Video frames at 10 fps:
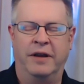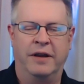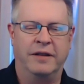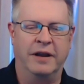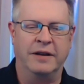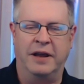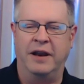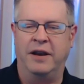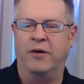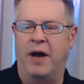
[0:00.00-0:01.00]

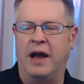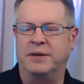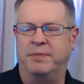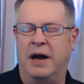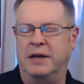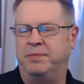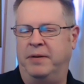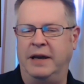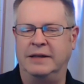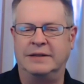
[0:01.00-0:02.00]
Nintendo, Xbox,
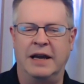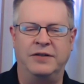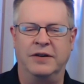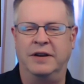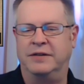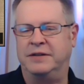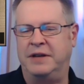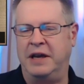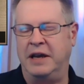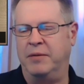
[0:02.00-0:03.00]
PlayStation,
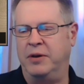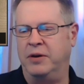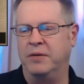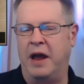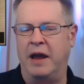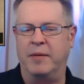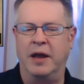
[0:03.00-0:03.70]
Steam, you name it.